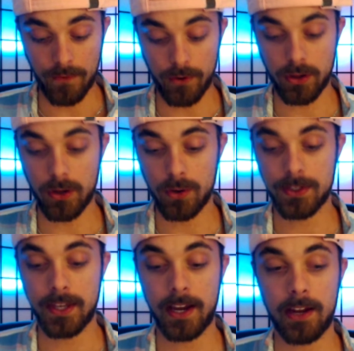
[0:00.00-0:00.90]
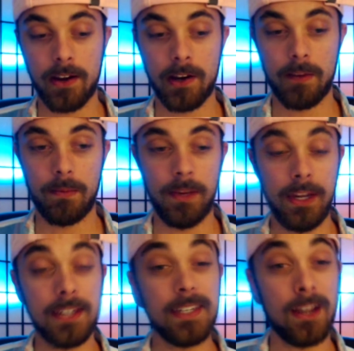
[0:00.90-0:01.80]
for those that
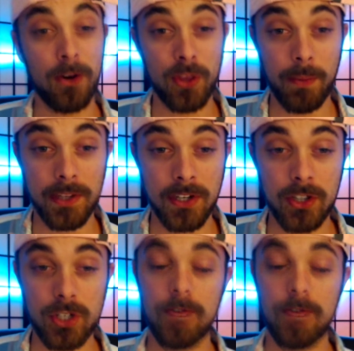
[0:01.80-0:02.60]
need to hear the message.